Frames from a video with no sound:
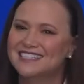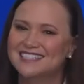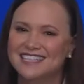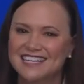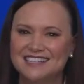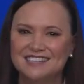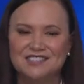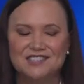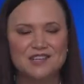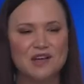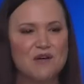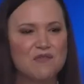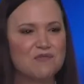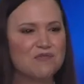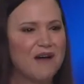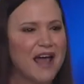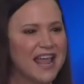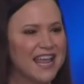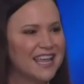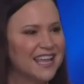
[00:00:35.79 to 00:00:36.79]
did so
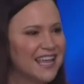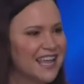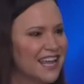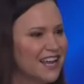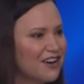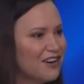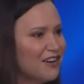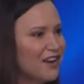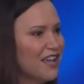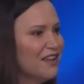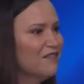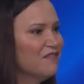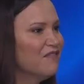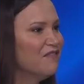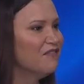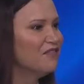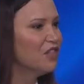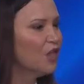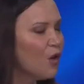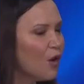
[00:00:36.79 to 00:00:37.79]
right here in
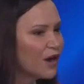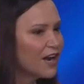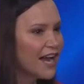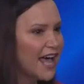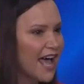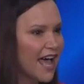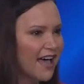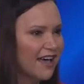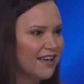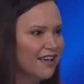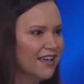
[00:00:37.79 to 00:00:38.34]
Florida.